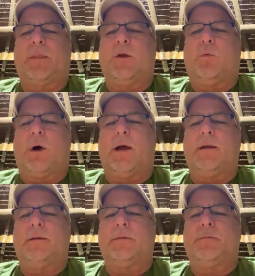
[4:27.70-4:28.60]
your
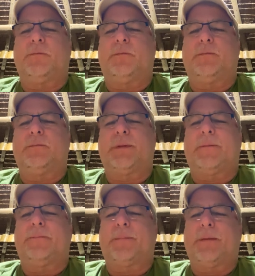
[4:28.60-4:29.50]

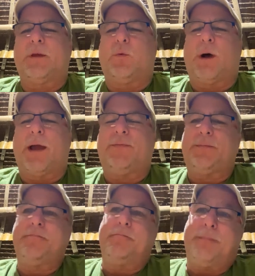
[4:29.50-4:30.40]
wife,
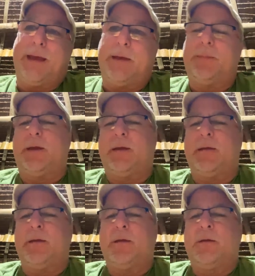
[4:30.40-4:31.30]
maybe.
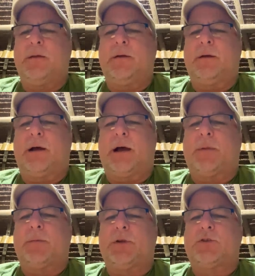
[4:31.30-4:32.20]

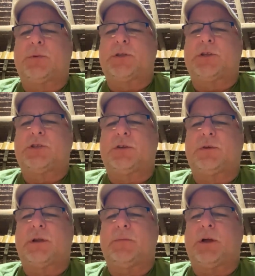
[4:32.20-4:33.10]
I'm not sure about the
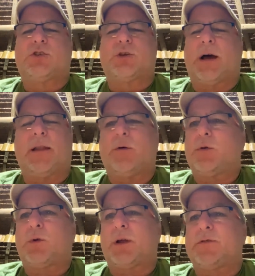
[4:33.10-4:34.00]
children. I'm not sure how that would
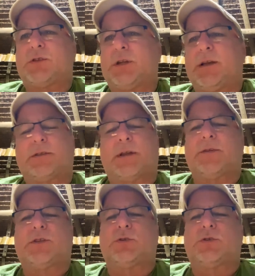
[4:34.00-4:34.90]
work. If she doesn't have a
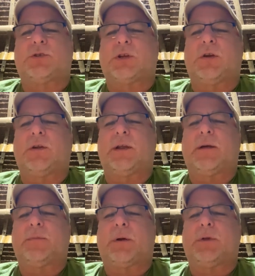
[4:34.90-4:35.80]
social security
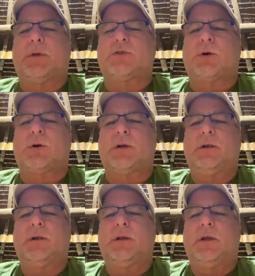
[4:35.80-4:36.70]
number, I'm not sure.
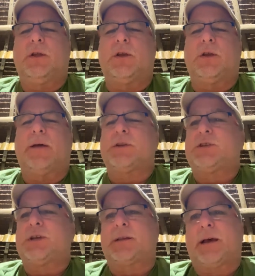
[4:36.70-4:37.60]
You'd have to
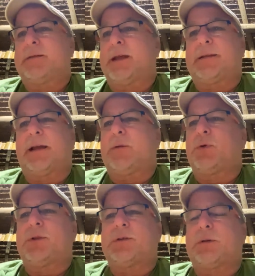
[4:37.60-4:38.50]
check that, take that up
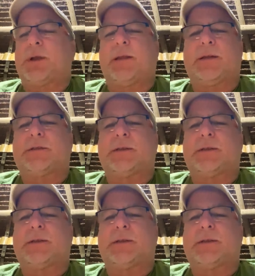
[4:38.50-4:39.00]
with somebody that's in